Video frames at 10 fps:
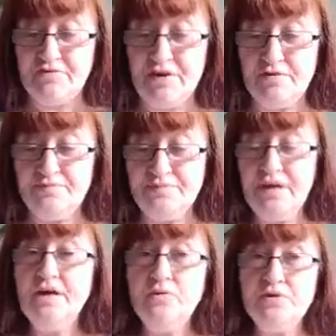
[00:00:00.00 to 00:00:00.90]
tarot,
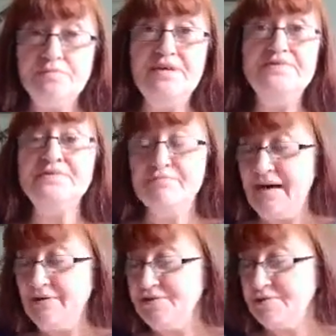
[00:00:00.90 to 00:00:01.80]
which means the
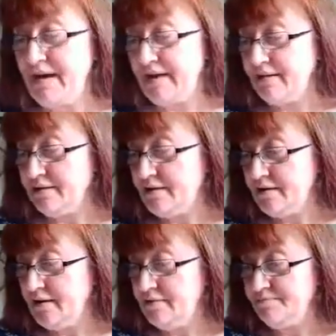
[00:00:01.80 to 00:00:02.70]
mountebank.
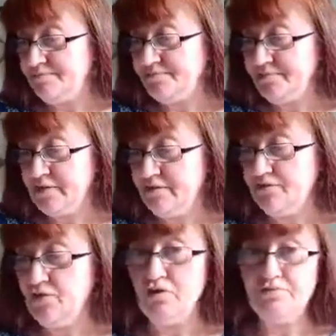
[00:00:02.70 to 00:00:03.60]

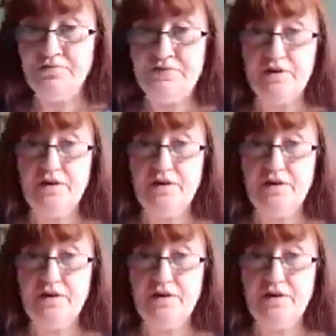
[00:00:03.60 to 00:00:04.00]
I've got the